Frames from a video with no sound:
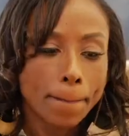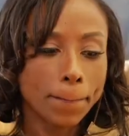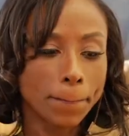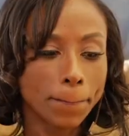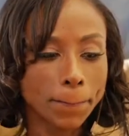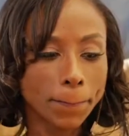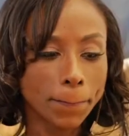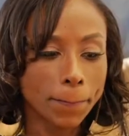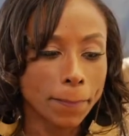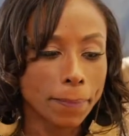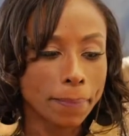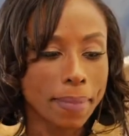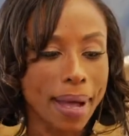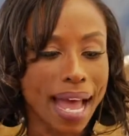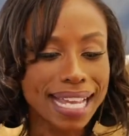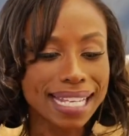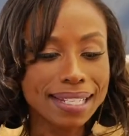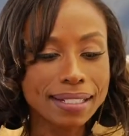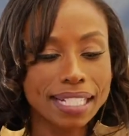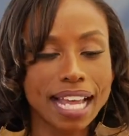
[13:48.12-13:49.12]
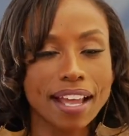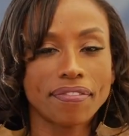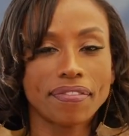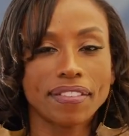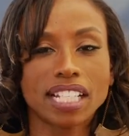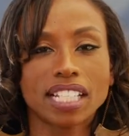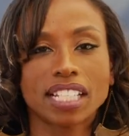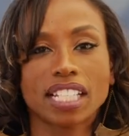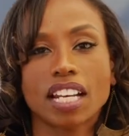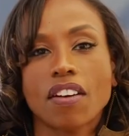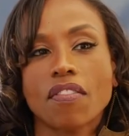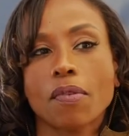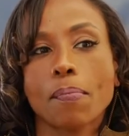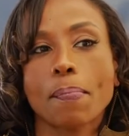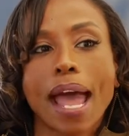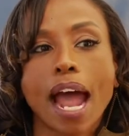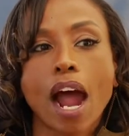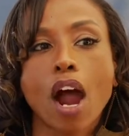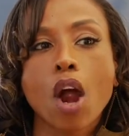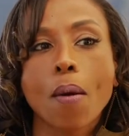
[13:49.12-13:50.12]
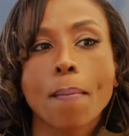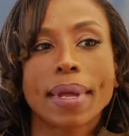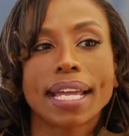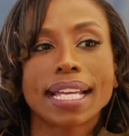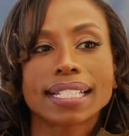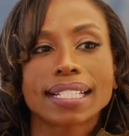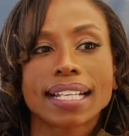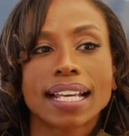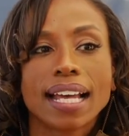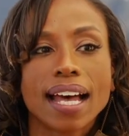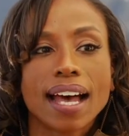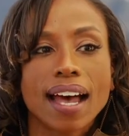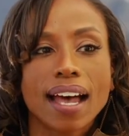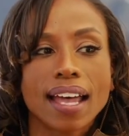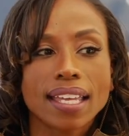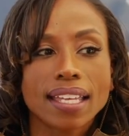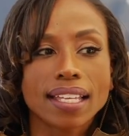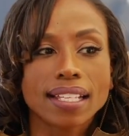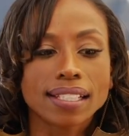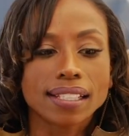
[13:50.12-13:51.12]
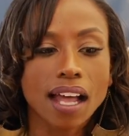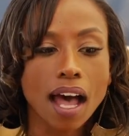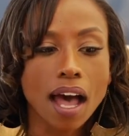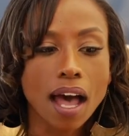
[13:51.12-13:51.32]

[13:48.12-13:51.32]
My definition of empowerment is,